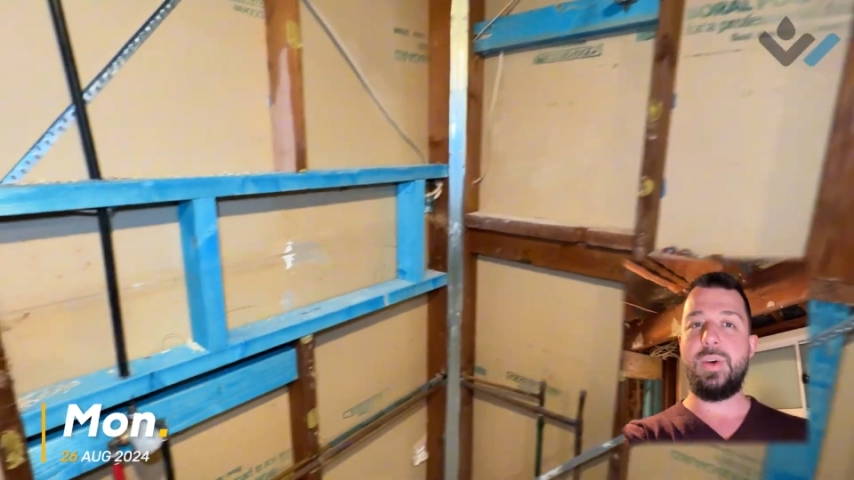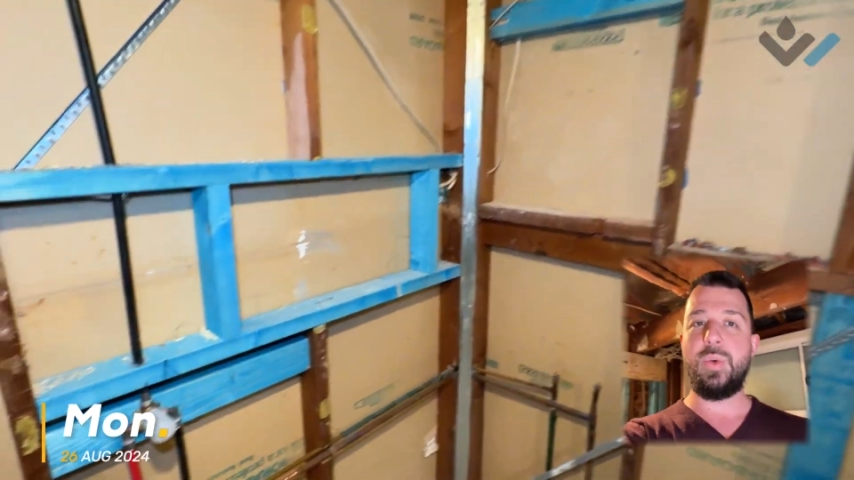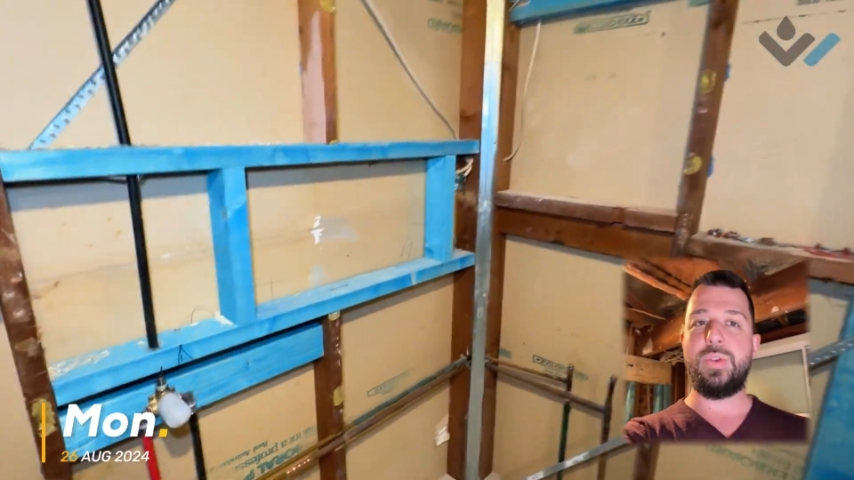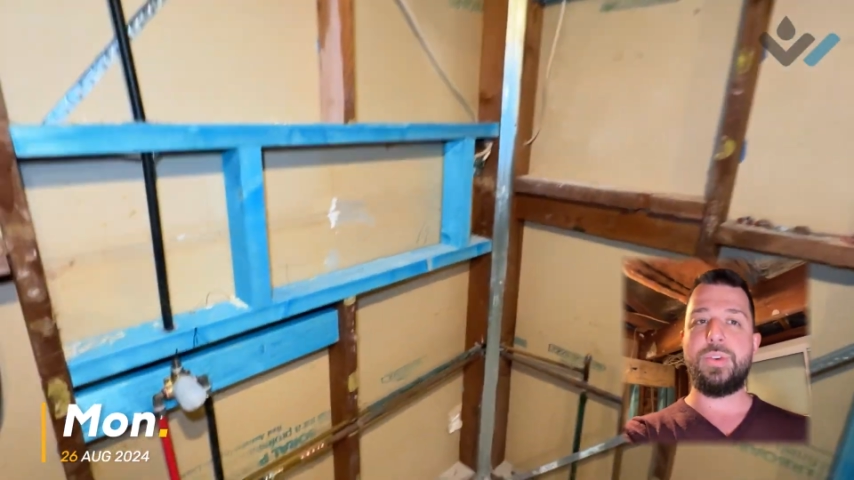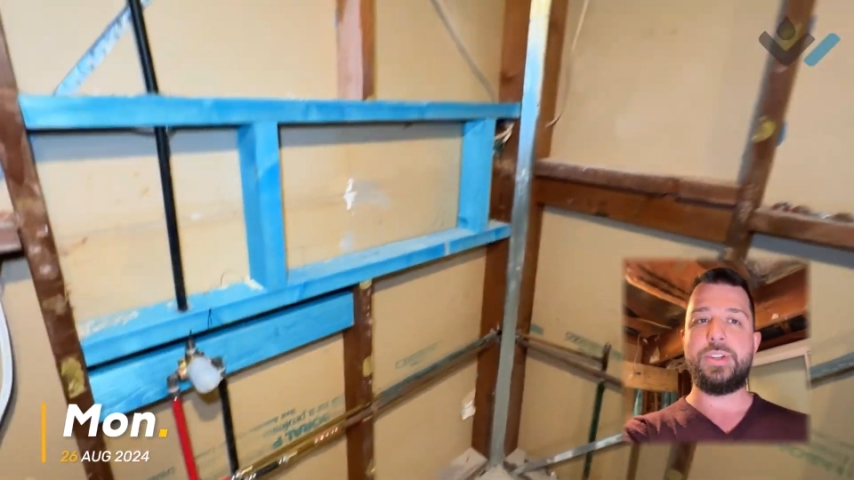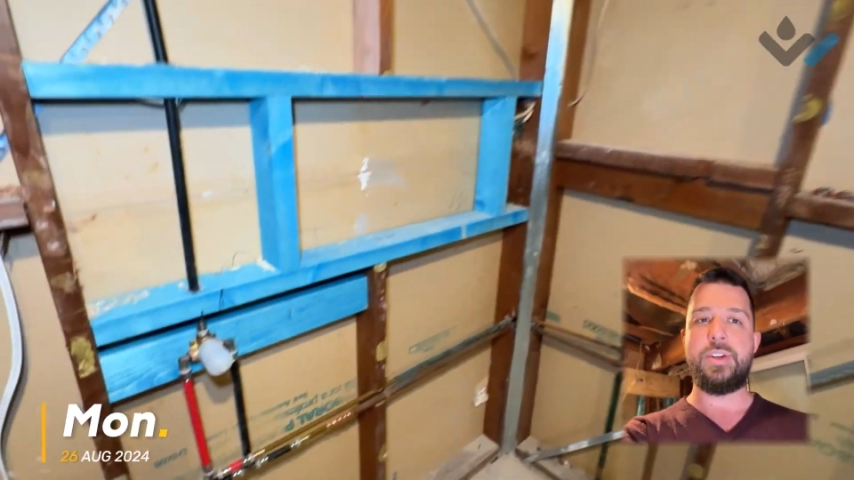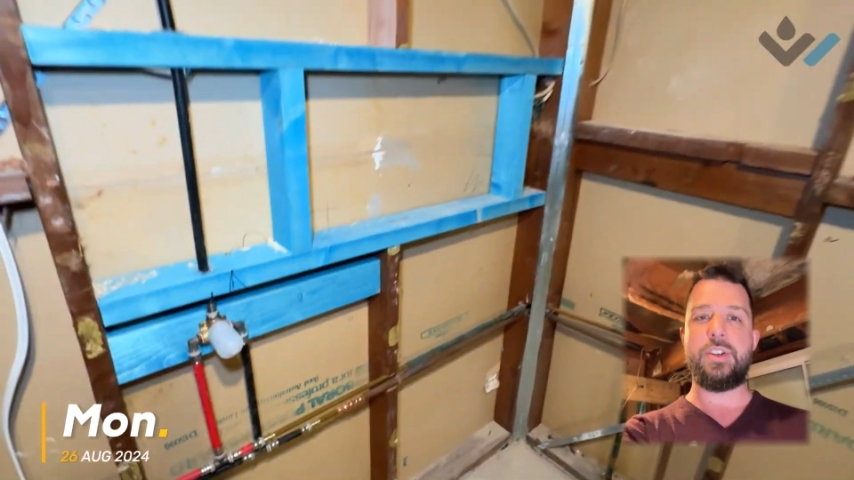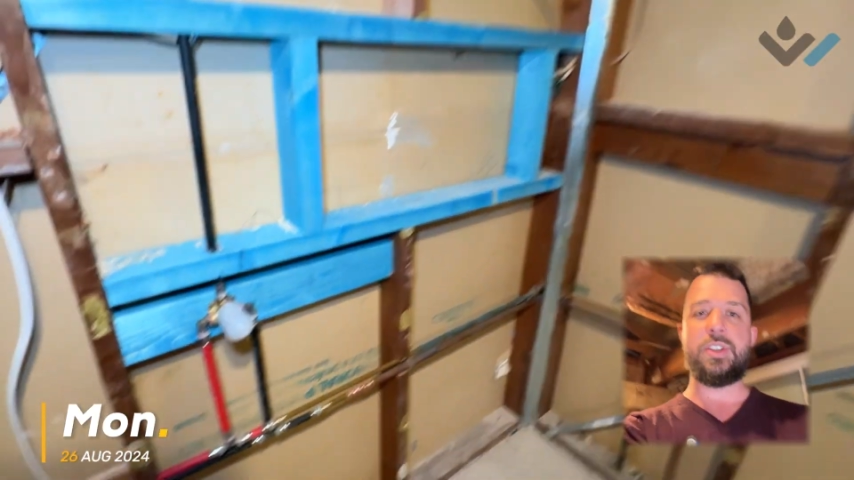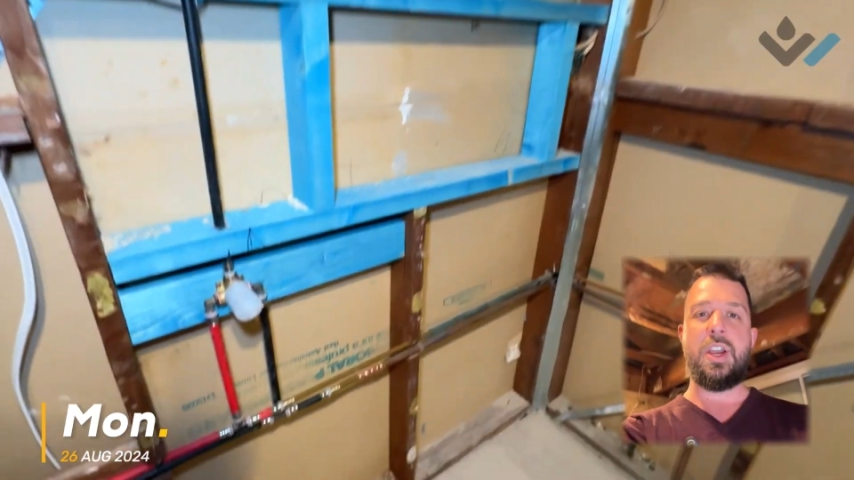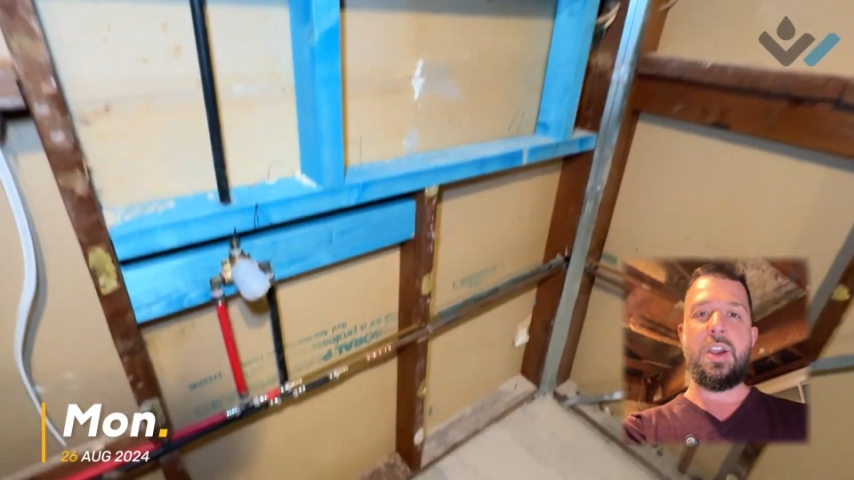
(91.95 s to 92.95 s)
Well, the reason
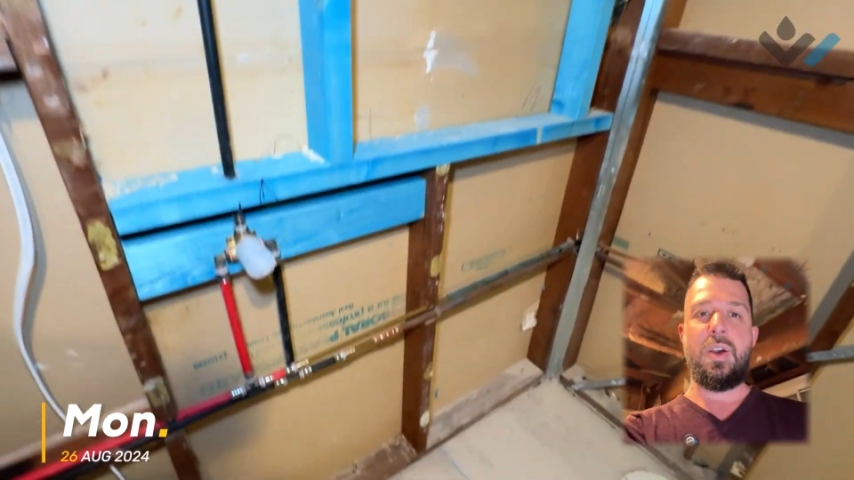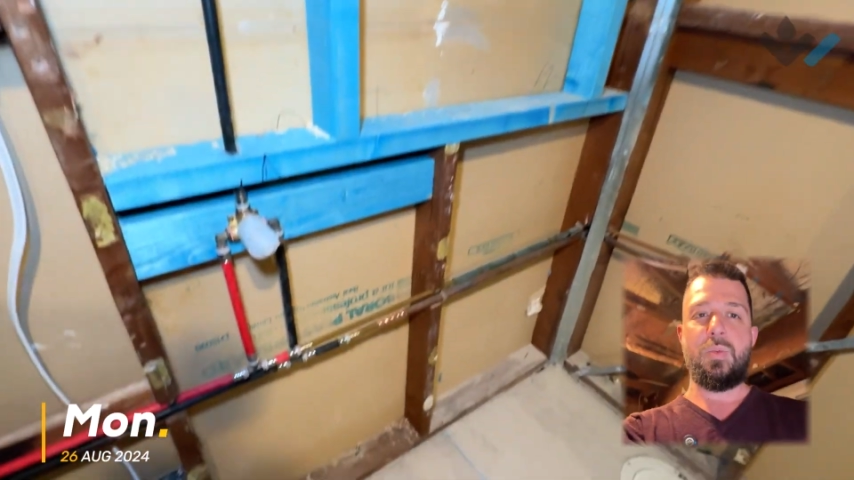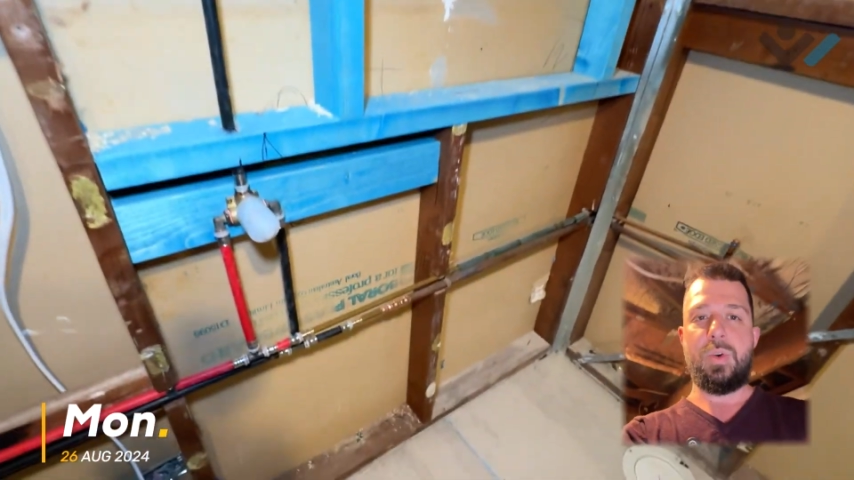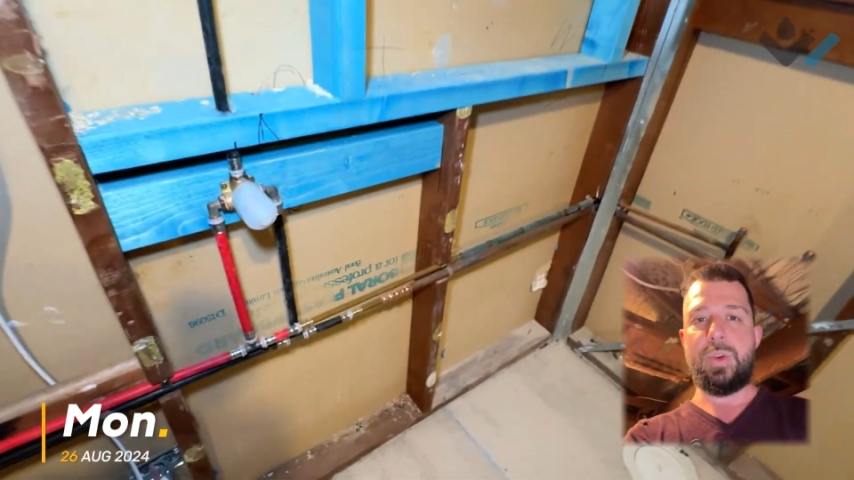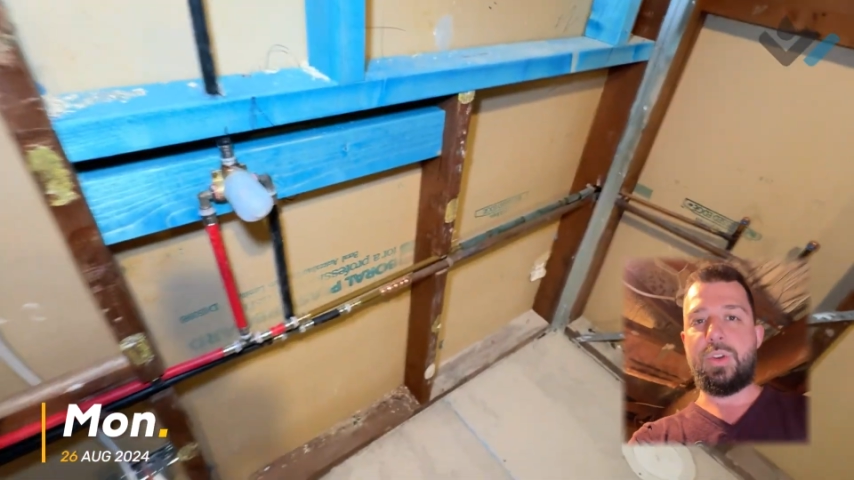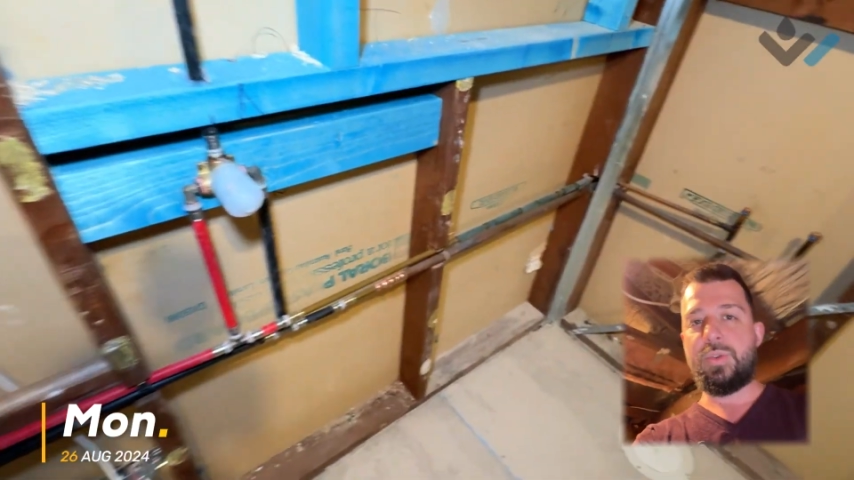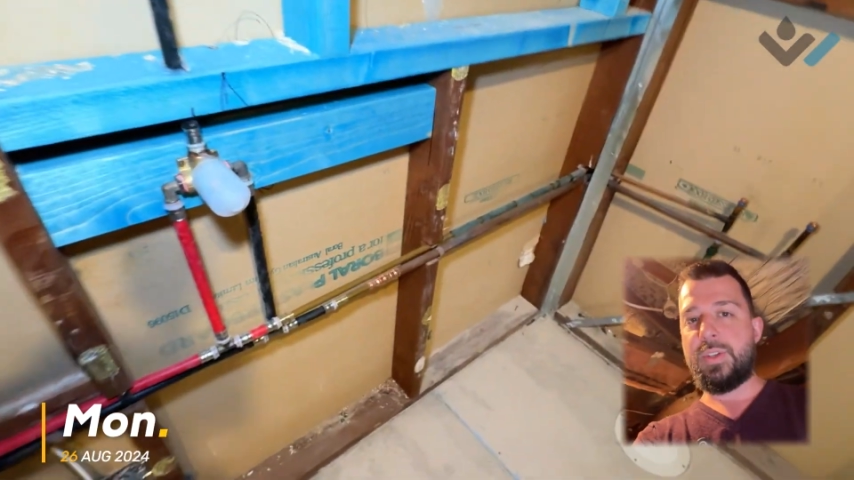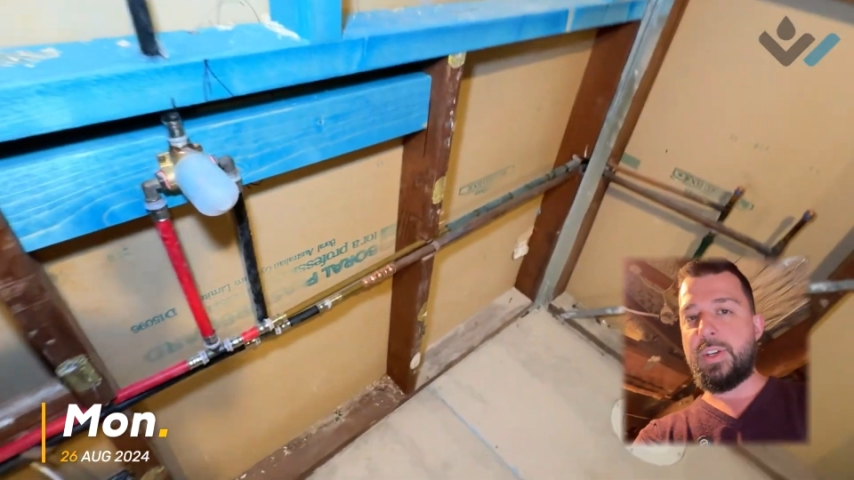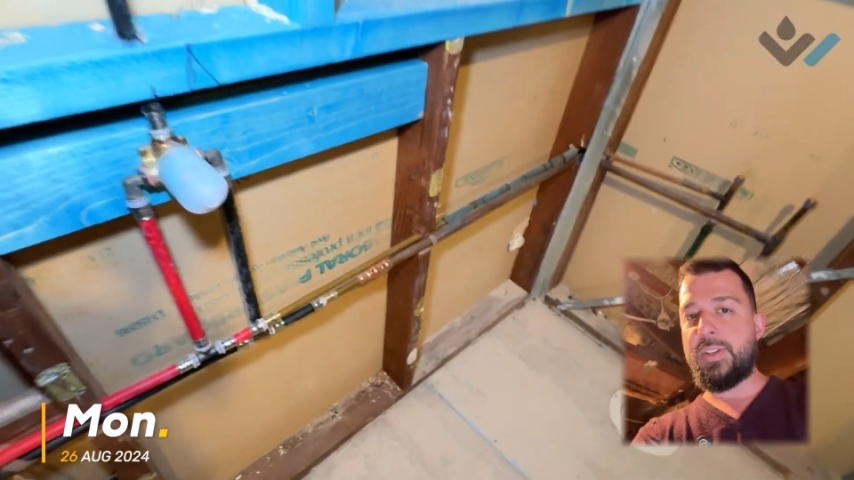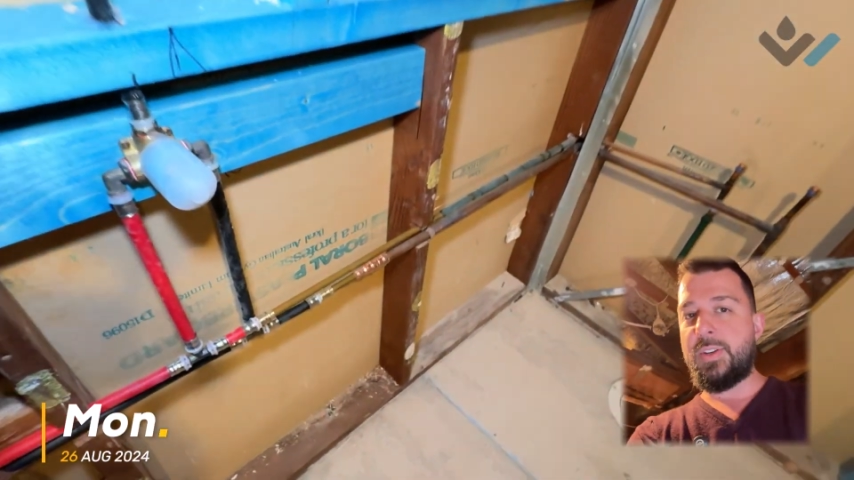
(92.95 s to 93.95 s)
is when we use
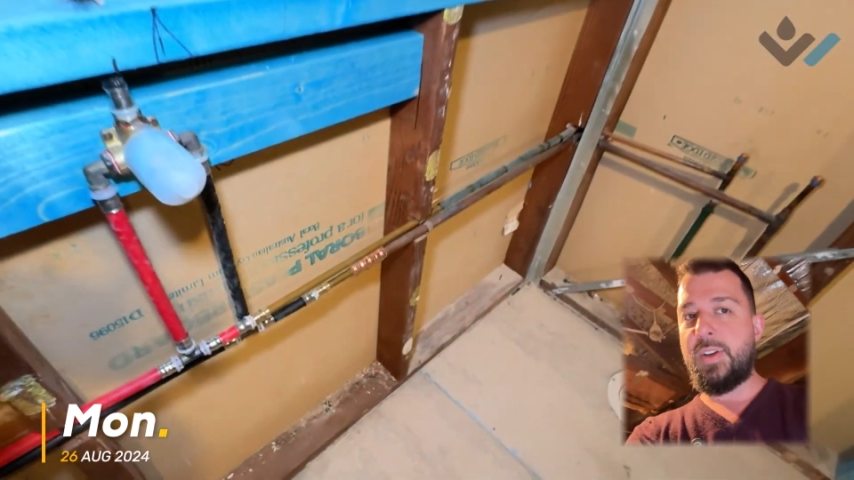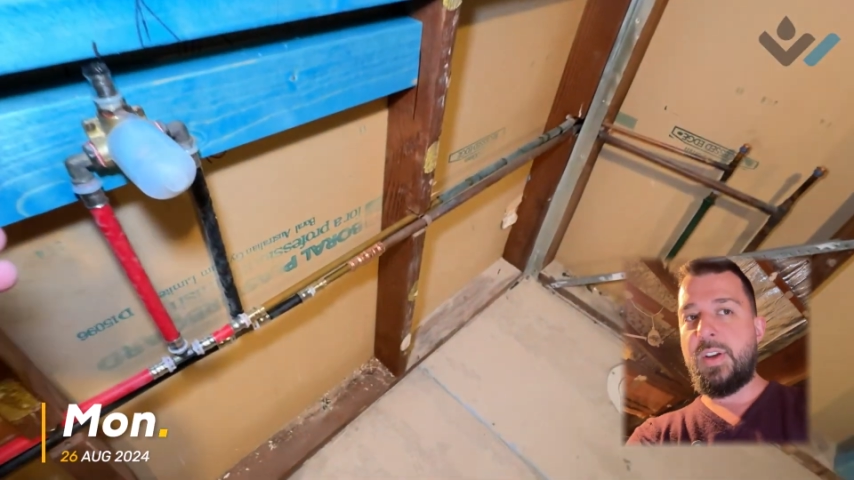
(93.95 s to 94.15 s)
this,